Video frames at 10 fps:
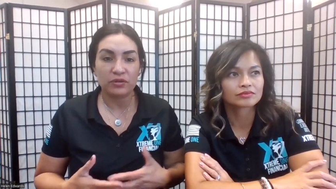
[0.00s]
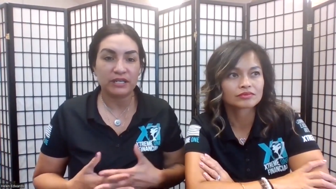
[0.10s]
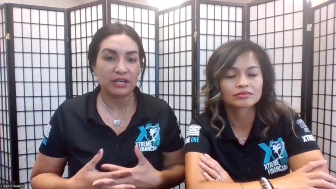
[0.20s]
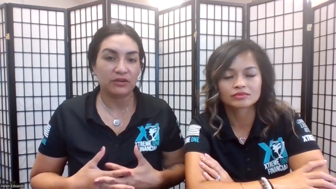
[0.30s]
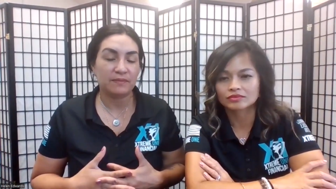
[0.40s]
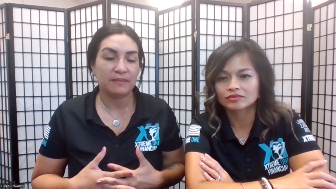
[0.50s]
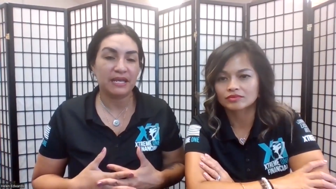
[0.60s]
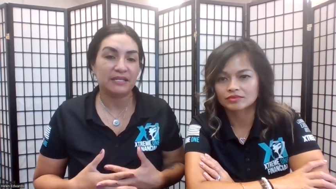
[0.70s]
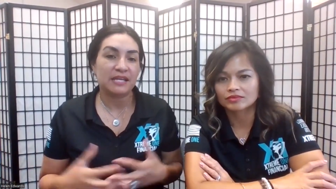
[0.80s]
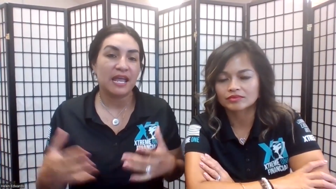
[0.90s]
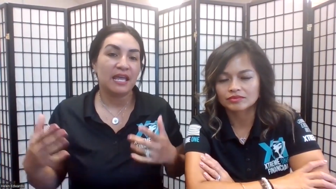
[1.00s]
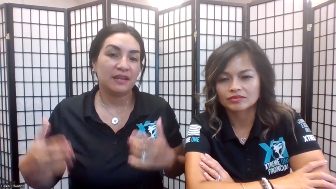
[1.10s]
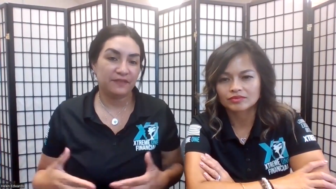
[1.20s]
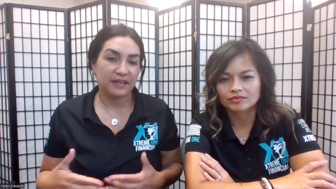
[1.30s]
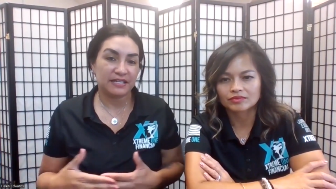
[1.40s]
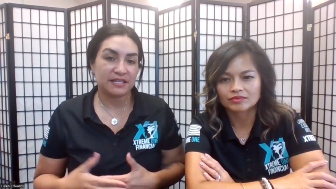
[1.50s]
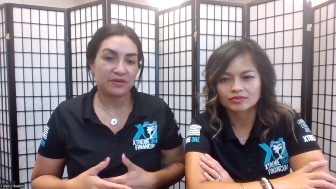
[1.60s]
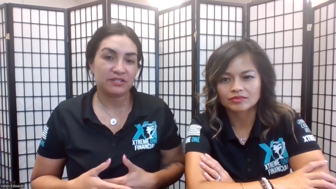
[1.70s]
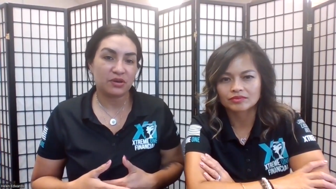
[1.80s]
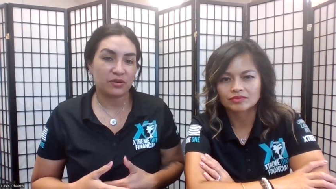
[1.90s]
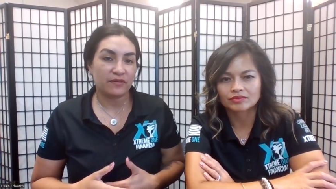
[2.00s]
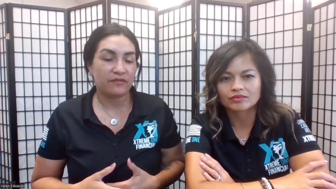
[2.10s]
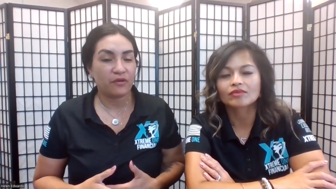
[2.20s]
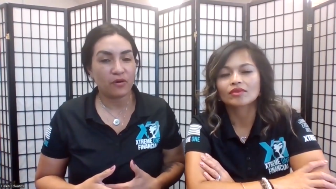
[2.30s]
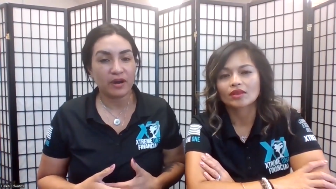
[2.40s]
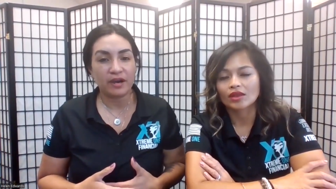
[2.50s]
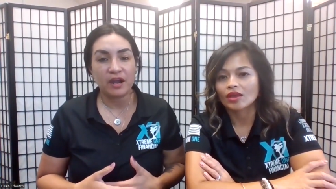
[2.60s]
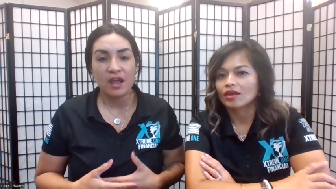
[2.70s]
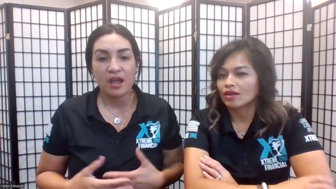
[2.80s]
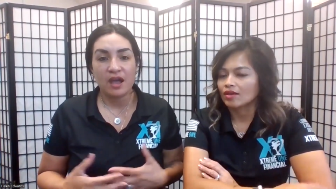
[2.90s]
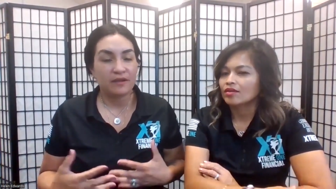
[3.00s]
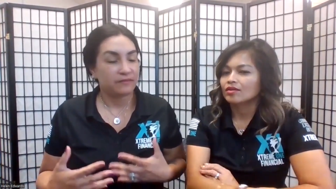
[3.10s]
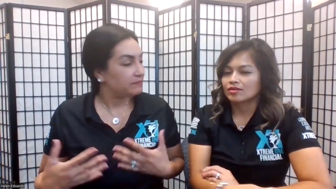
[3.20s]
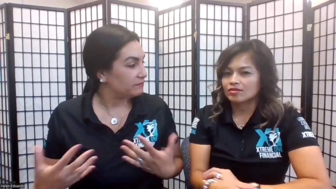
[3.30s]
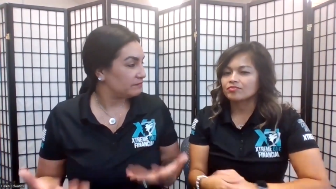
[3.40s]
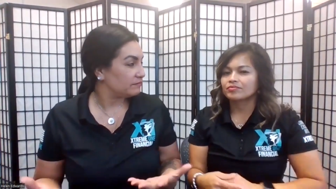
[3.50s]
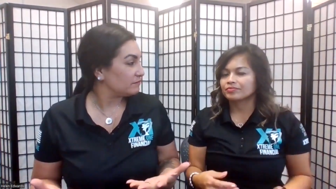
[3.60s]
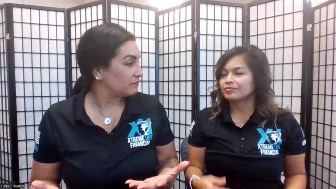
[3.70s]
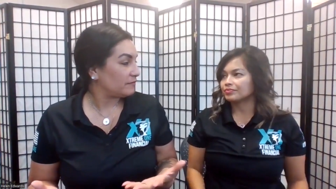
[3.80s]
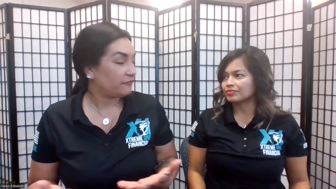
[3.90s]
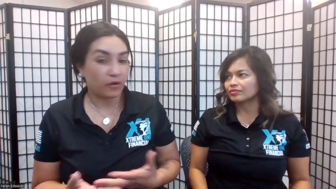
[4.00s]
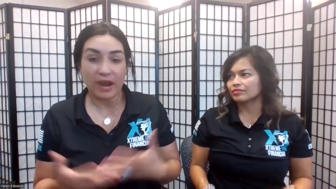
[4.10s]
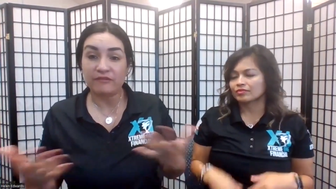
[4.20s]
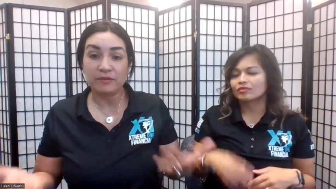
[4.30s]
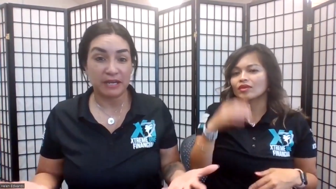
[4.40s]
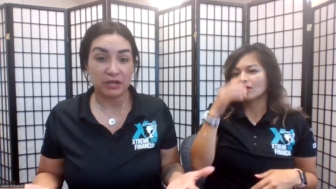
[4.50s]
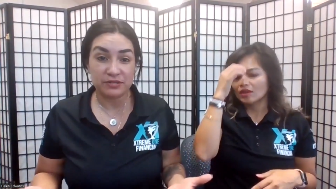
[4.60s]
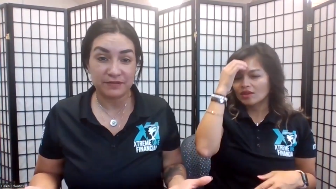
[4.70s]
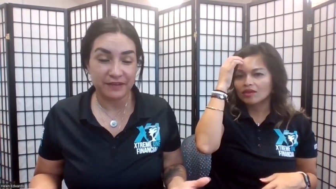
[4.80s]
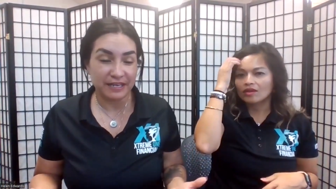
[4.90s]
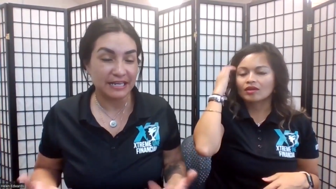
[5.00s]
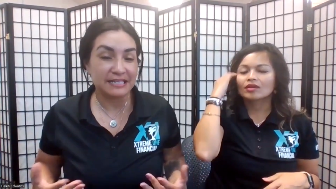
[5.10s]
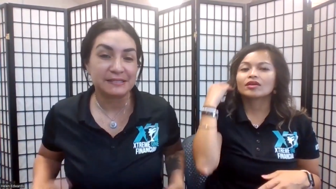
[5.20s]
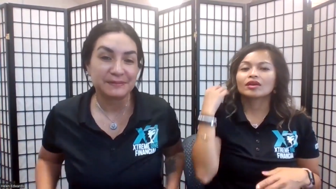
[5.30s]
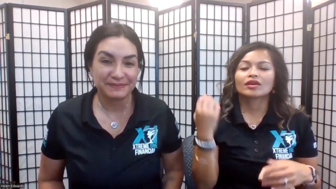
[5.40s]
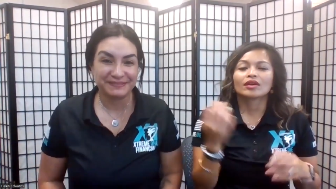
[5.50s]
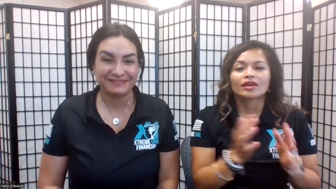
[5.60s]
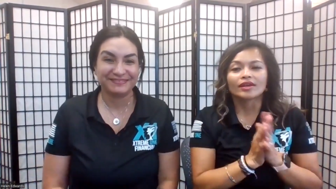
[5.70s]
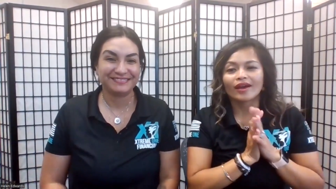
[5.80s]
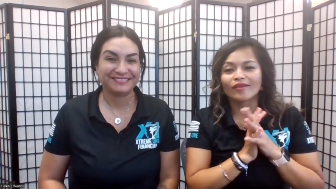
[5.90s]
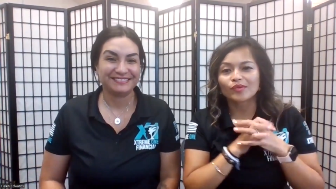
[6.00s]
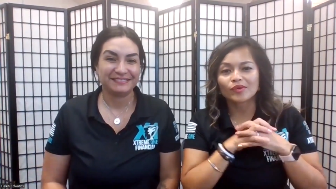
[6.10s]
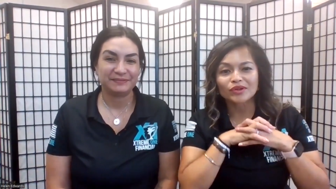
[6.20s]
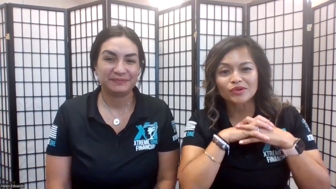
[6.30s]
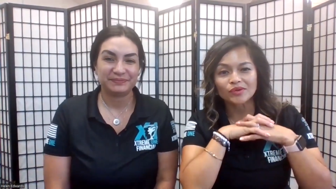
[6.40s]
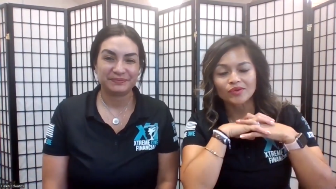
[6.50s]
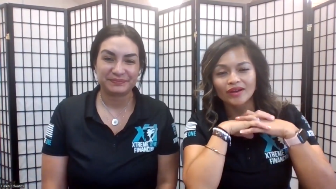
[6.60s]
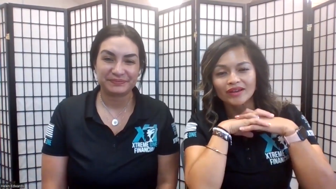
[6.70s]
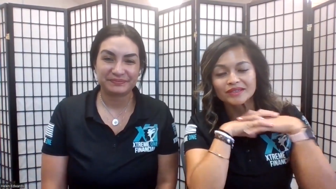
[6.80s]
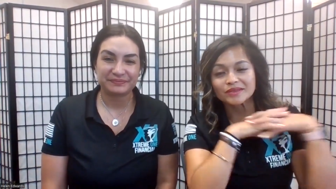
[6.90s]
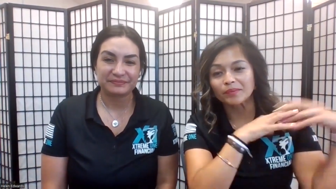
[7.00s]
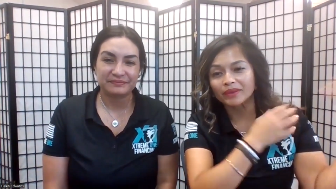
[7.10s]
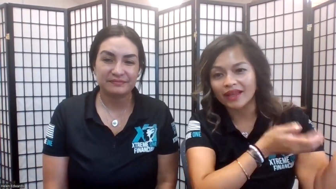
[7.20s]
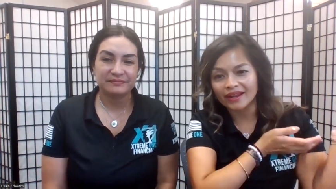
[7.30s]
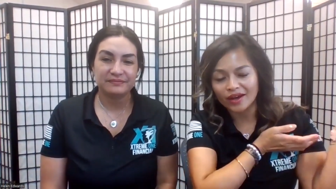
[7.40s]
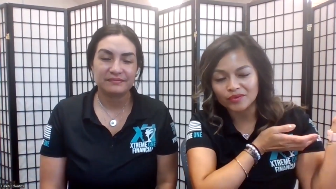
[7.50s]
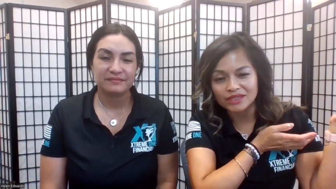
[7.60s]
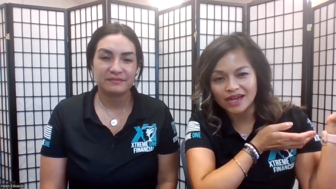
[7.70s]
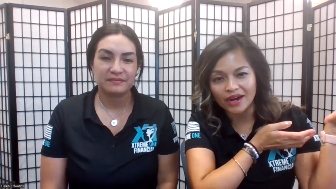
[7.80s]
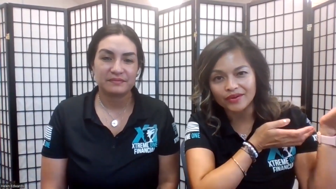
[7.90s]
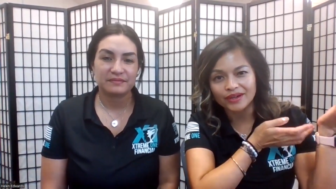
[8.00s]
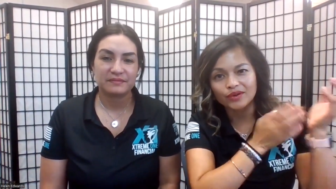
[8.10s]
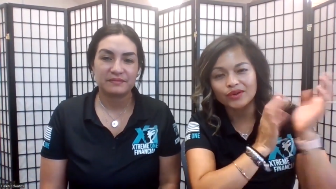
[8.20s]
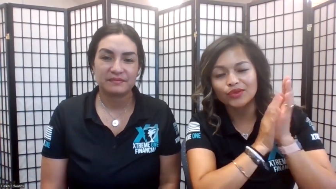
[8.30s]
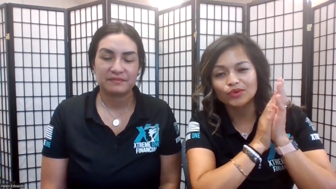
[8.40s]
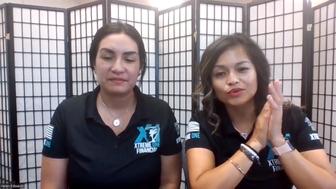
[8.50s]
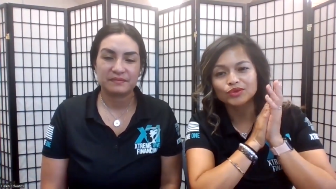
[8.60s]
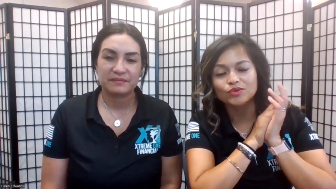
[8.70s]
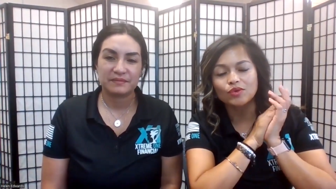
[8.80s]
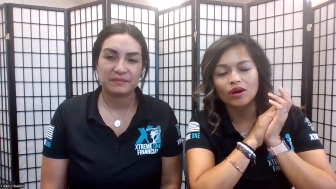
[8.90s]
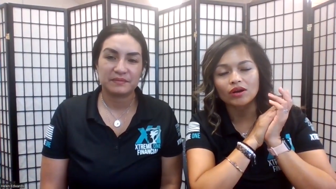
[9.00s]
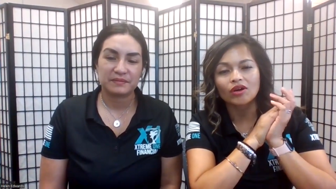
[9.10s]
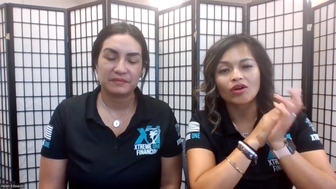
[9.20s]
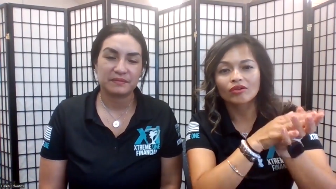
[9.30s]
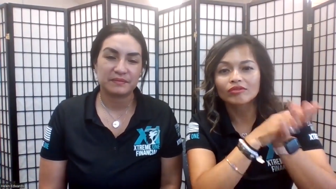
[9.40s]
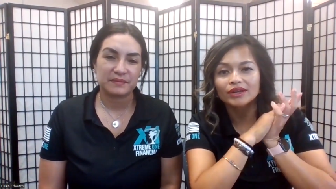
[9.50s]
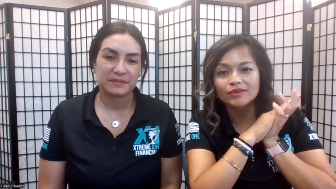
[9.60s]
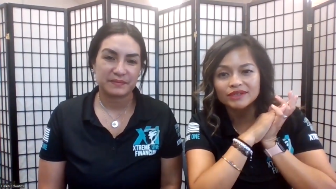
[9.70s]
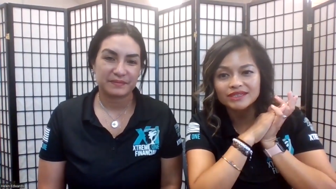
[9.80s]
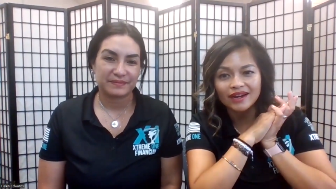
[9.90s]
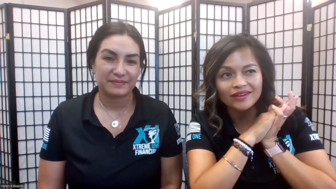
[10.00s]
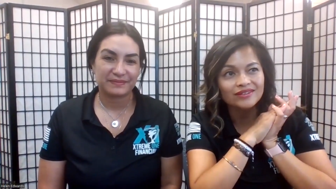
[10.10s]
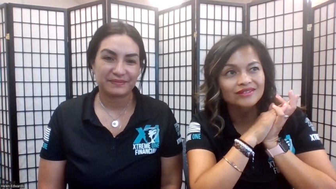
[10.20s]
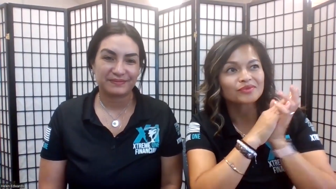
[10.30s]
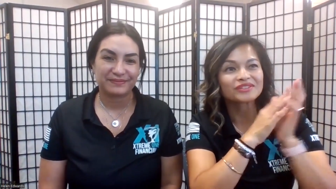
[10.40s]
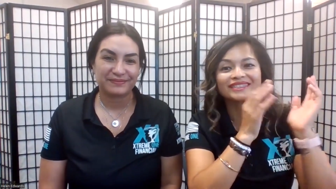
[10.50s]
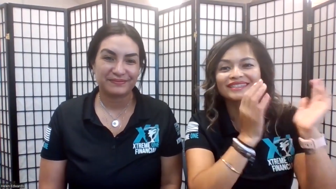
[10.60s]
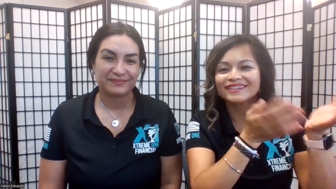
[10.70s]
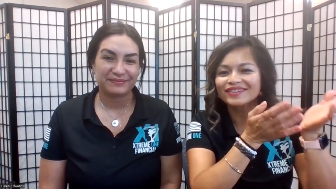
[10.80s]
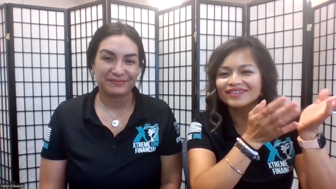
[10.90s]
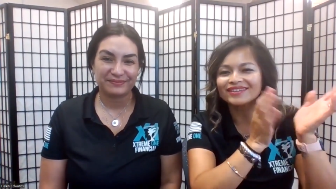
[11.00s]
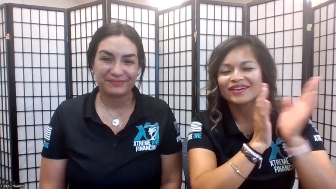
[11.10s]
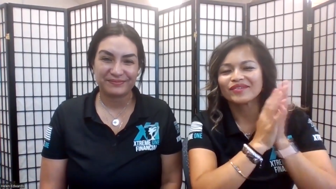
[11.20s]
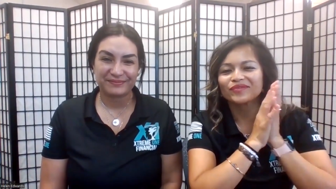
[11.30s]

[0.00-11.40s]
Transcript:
Speaker 1: holding here in a minute in Phoenix, Arizona for uh, for everybody who's in Phoenix.
Speaker 2: Yeah, everyone who is planning on retiring or those who are already retired, we're here,